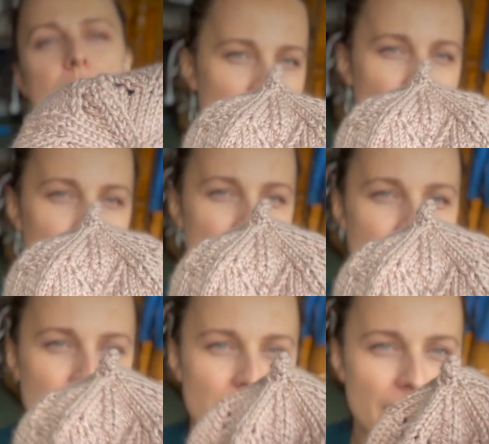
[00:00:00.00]

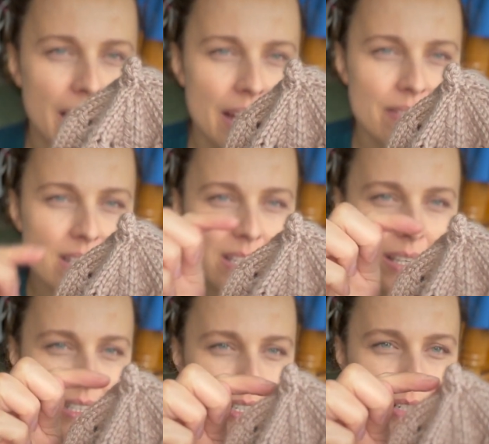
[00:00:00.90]
However, I have
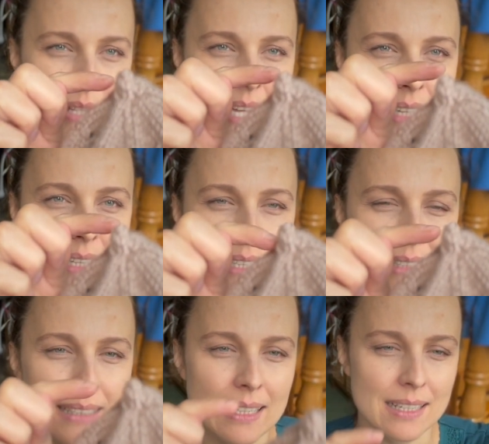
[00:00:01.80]
decided to do that
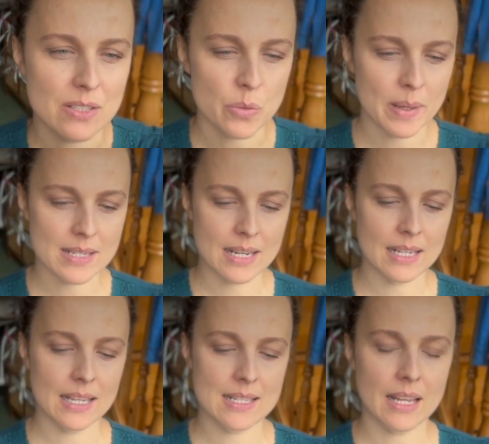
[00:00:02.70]
little thing. So
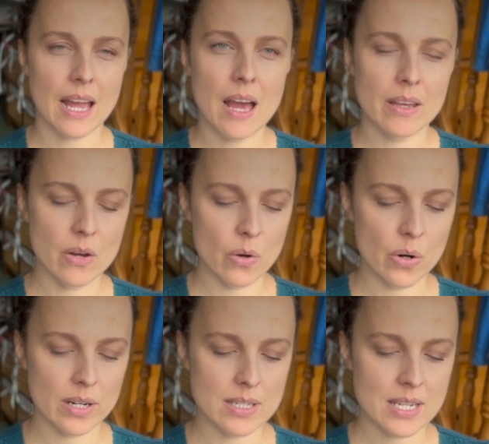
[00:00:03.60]
basically, it's like I
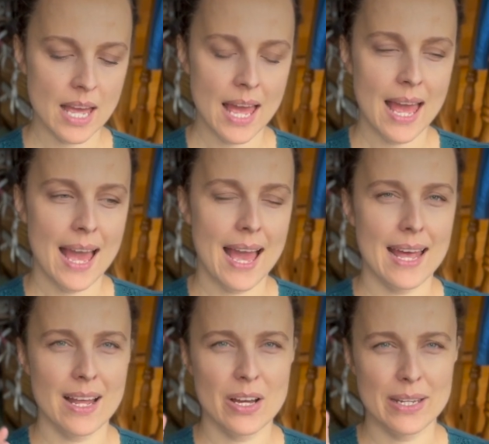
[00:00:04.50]
cord
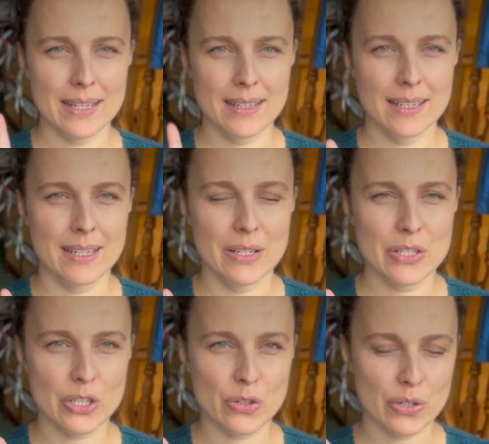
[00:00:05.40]
and I
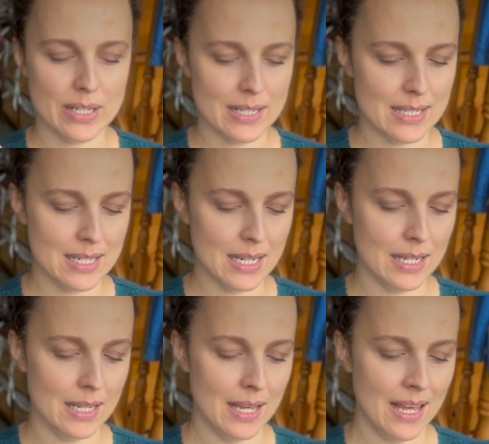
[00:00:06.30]
decreased,
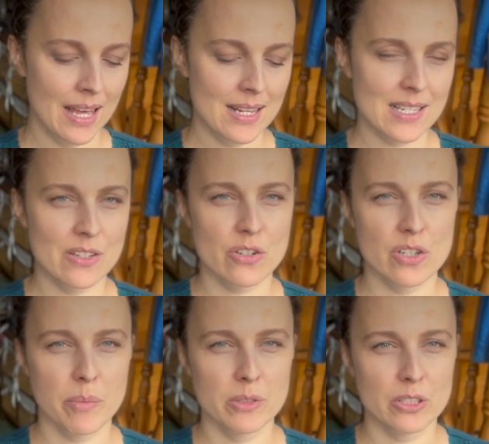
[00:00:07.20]
center
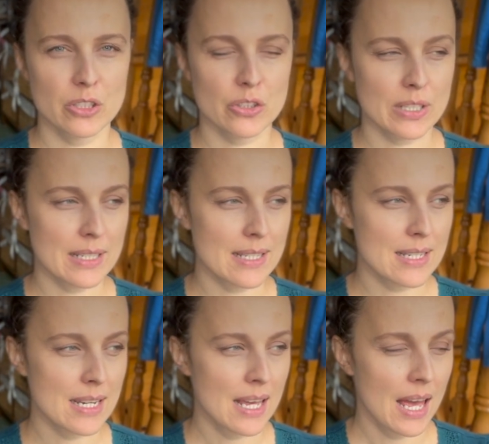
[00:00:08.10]
double
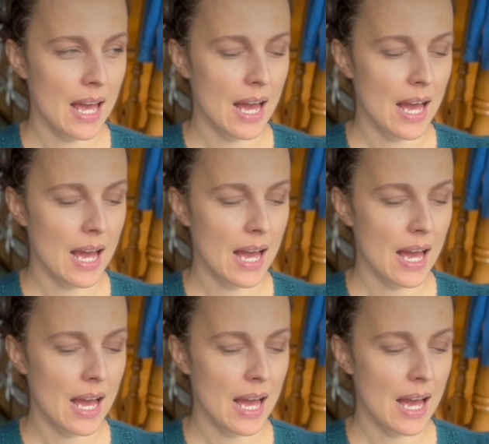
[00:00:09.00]
decreased